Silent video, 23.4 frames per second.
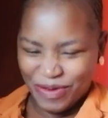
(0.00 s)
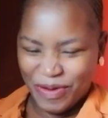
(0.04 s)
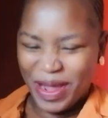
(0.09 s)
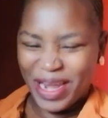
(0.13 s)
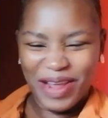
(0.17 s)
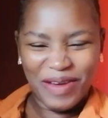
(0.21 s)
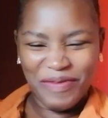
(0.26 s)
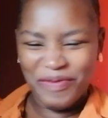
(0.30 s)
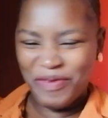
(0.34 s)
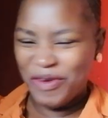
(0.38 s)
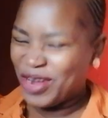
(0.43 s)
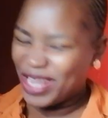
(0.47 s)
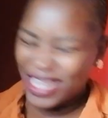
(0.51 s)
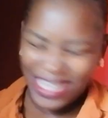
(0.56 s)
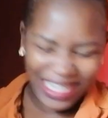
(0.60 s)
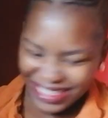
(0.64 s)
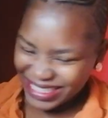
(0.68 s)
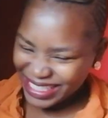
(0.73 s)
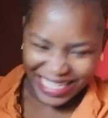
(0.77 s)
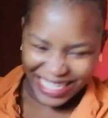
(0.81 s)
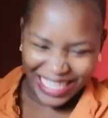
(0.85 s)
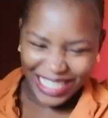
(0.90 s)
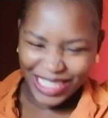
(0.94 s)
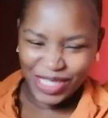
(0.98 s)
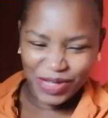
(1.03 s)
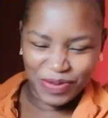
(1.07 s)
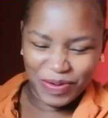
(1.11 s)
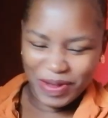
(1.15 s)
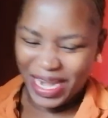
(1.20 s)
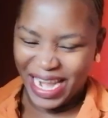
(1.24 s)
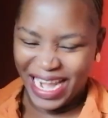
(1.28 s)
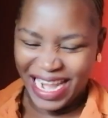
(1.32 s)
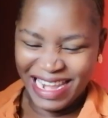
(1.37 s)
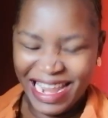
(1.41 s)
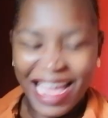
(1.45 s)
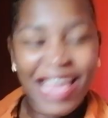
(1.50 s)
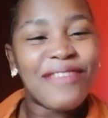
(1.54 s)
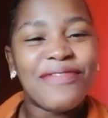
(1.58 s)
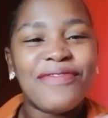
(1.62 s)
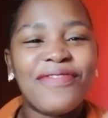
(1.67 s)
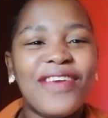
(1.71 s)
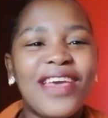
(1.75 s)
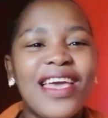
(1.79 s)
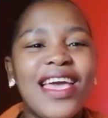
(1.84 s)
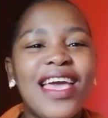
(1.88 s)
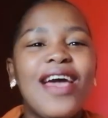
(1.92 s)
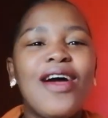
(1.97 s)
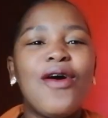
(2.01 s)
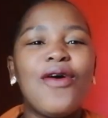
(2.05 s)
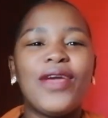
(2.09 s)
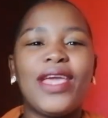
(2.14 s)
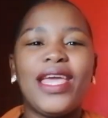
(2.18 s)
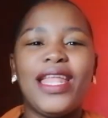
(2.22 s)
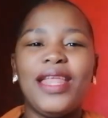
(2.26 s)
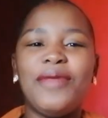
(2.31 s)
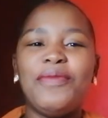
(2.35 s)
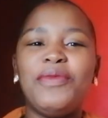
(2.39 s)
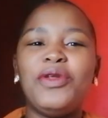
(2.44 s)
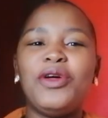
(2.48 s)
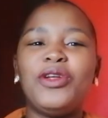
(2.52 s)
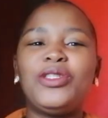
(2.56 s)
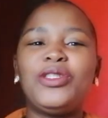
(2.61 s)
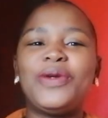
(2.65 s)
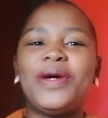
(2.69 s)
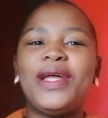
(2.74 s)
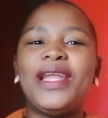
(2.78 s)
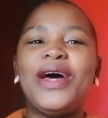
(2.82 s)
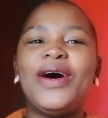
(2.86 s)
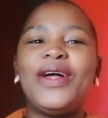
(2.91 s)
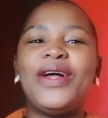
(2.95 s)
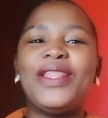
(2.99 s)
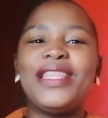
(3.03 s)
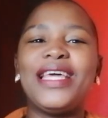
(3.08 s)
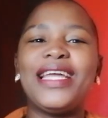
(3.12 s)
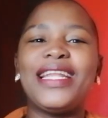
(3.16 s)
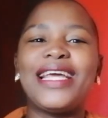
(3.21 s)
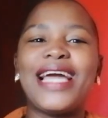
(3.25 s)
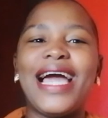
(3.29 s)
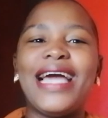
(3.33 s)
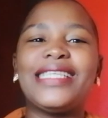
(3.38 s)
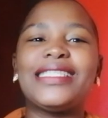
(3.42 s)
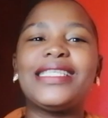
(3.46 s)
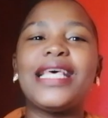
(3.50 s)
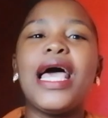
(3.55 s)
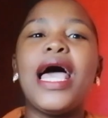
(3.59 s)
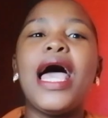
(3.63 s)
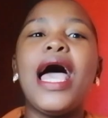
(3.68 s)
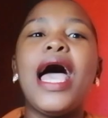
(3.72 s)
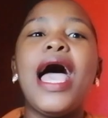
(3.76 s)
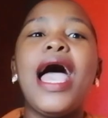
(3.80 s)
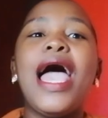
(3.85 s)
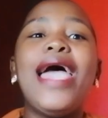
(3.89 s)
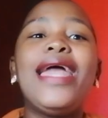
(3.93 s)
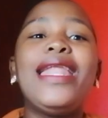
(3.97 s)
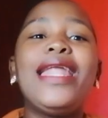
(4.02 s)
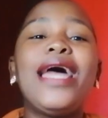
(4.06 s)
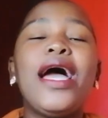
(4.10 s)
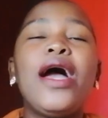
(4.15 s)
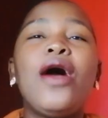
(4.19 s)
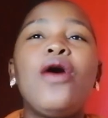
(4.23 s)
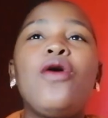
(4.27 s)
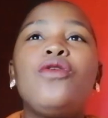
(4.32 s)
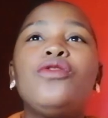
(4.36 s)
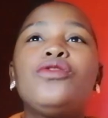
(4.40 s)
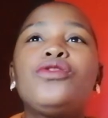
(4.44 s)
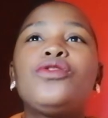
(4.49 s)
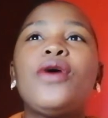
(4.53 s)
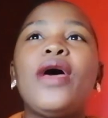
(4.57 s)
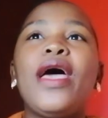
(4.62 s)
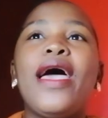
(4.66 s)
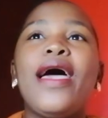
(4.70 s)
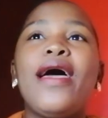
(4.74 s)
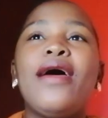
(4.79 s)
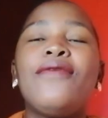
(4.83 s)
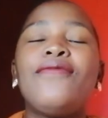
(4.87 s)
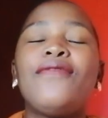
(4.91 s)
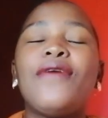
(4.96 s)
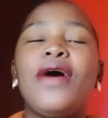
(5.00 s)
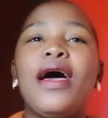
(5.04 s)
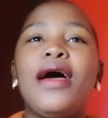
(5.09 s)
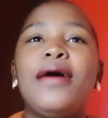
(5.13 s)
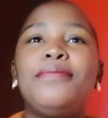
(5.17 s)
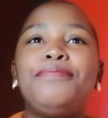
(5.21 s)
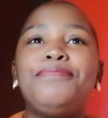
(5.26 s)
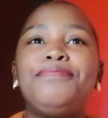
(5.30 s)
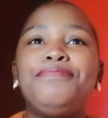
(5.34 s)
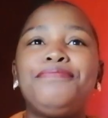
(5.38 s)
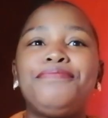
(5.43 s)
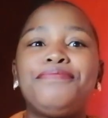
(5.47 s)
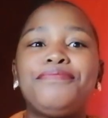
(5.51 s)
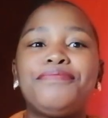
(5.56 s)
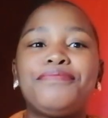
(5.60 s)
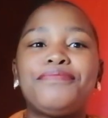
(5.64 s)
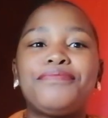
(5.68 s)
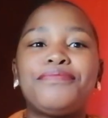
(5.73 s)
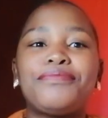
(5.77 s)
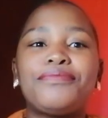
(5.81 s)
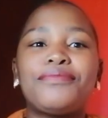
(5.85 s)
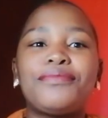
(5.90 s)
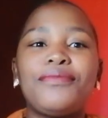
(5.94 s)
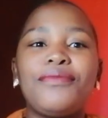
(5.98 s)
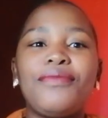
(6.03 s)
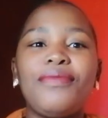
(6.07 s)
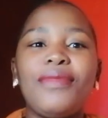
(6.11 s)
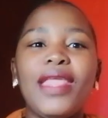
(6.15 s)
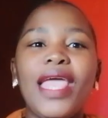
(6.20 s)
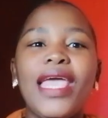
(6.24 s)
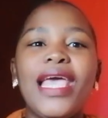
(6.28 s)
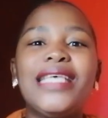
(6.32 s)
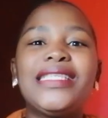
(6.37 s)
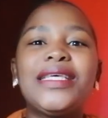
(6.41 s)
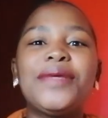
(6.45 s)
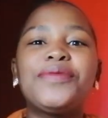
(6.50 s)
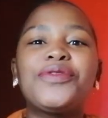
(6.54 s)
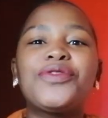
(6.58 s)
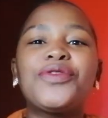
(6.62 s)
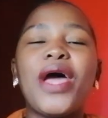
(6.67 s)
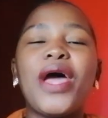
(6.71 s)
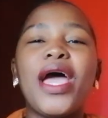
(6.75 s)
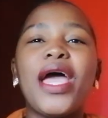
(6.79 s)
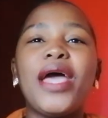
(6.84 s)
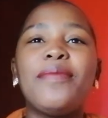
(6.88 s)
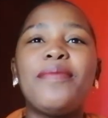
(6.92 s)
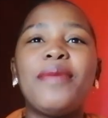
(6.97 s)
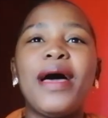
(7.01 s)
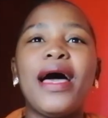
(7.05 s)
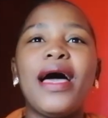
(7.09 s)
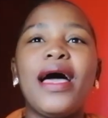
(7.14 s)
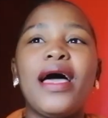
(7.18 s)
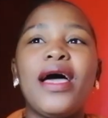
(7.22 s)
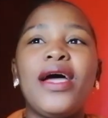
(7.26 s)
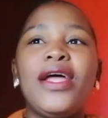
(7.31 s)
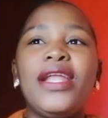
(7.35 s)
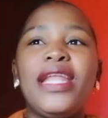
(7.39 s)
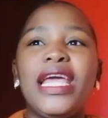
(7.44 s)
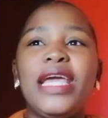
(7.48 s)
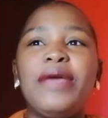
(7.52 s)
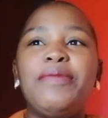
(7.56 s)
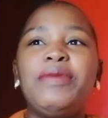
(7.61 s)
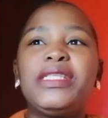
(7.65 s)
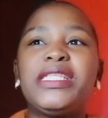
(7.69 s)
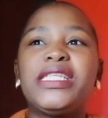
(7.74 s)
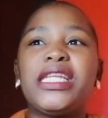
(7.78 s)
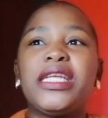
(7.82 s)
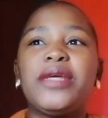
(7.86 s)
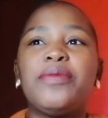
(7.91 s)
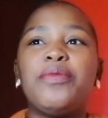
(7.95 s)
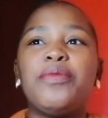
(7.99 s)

win a knife. Okay, let me not dwell on that, guys. And I also have a subscriber. Her name is